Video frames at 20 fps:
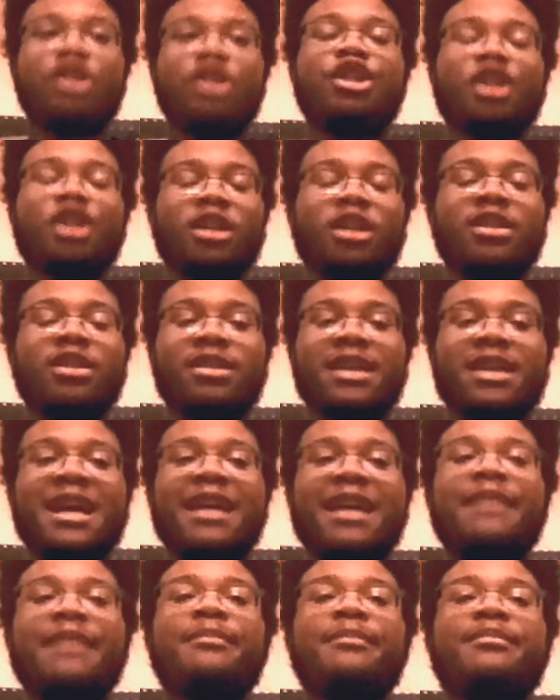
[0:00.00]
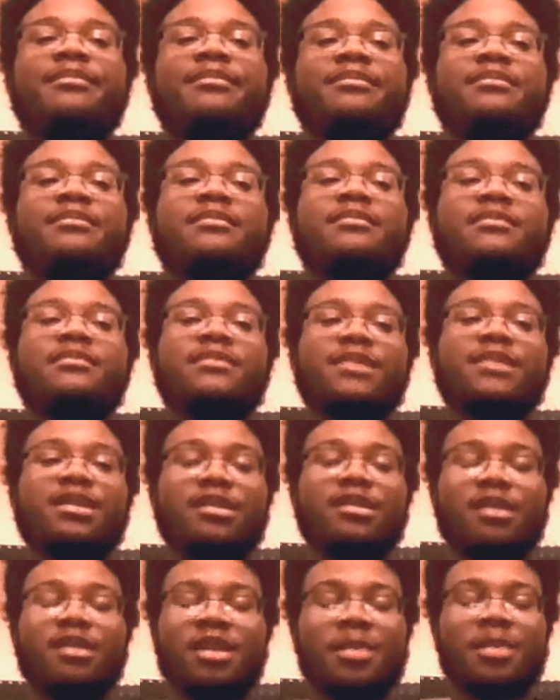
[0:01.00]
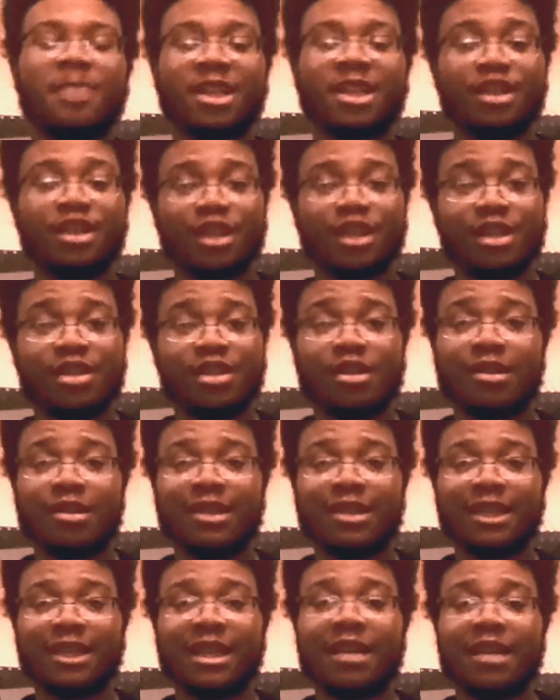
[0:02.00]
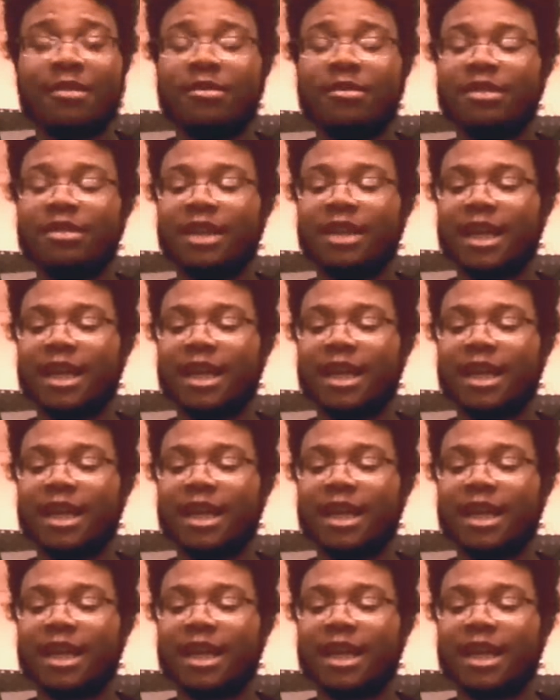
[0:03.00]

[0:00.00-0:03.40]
chunk of time, especially starting out.